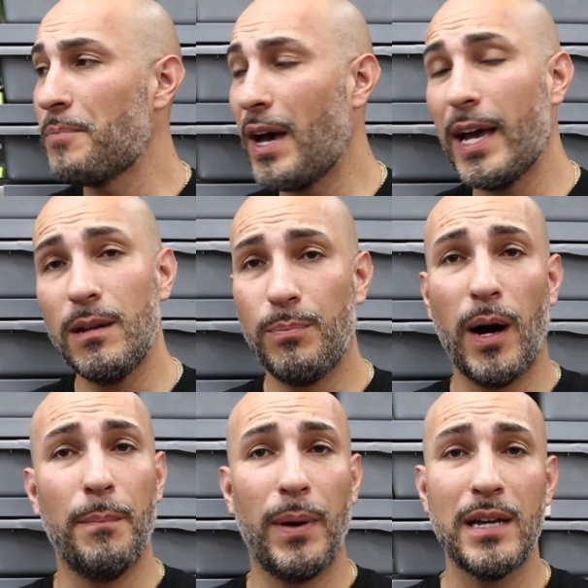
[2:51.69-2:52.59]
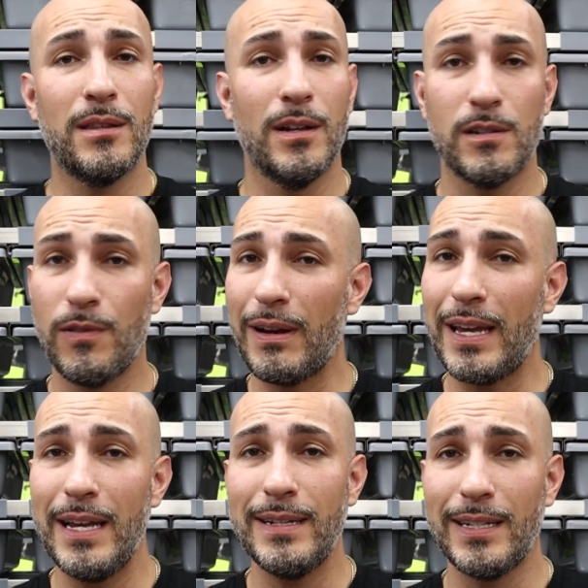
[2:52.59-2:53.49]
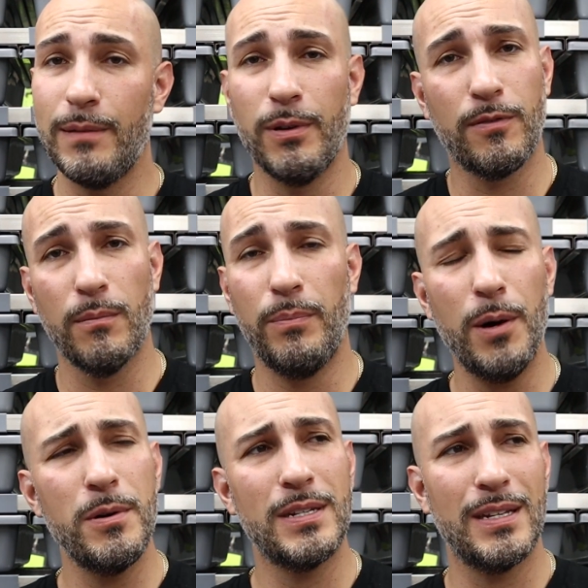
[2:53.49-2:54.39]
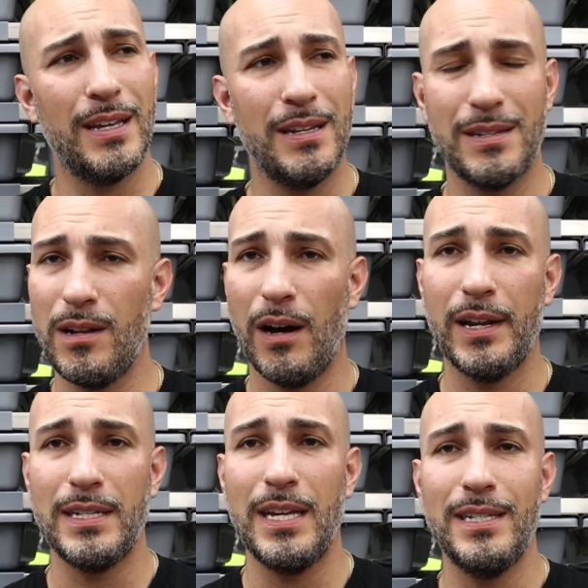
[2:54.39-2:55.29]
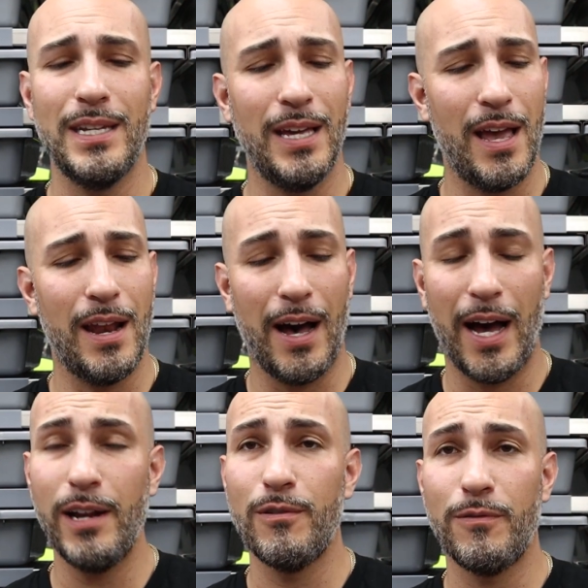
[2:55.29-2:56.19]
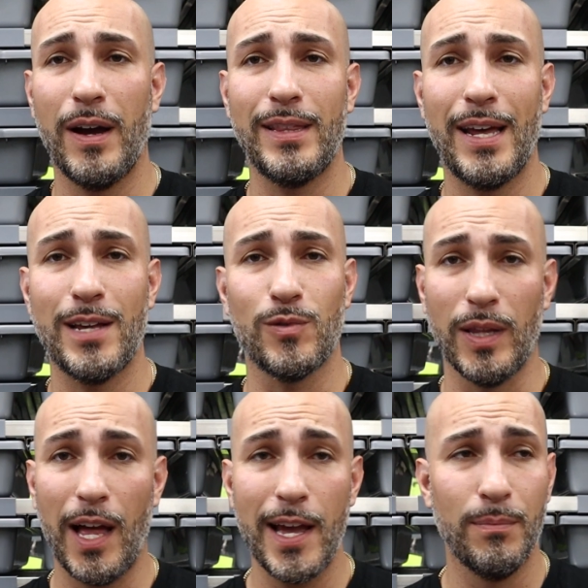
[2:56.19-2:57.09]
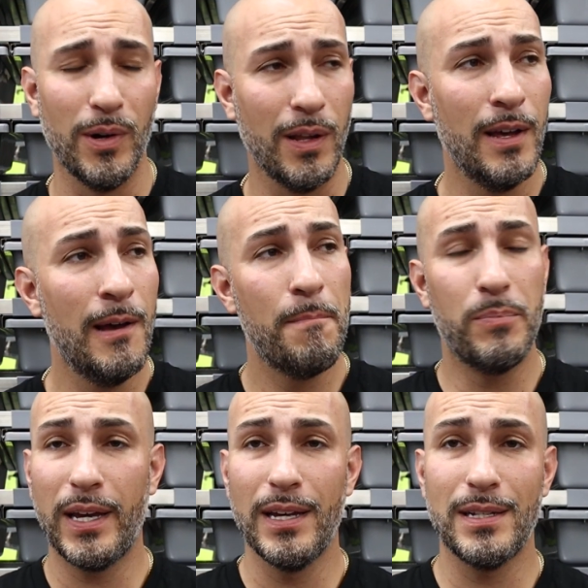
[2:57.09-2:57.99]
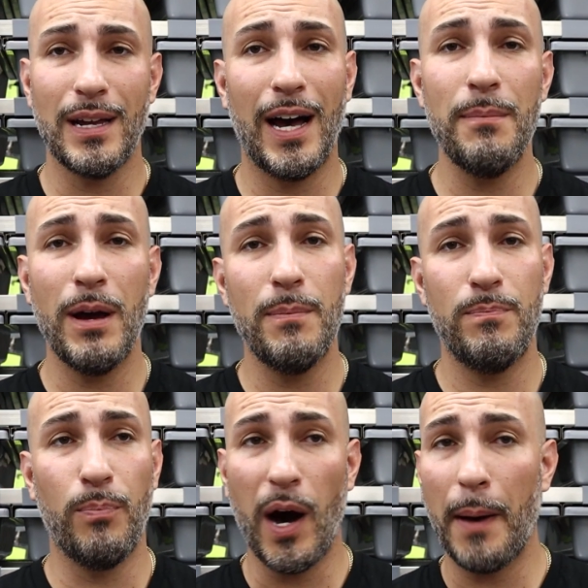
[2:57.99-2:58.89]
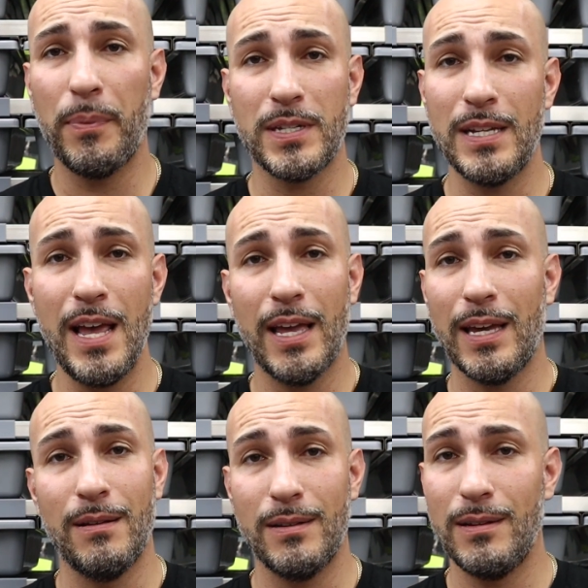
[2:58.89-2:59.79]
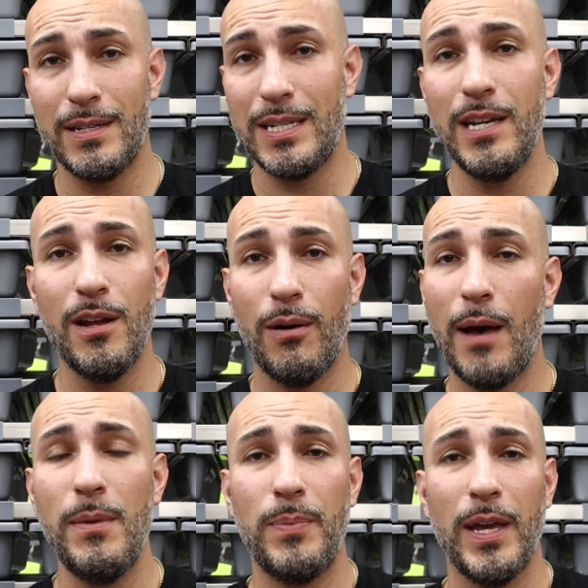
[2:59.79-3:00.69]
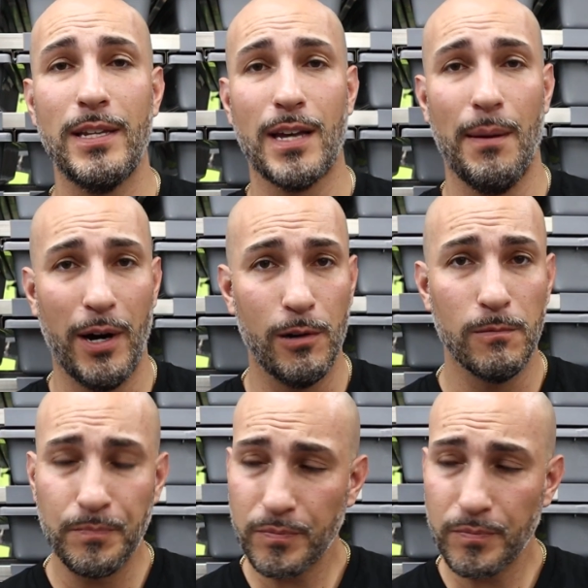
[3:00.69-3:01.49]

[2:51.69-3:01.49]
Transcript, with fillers: I can pop pythons very easily, but for boas, it's not as easy, and I don't find that as reliable, because I might pop a snake and see no hemipenes come out.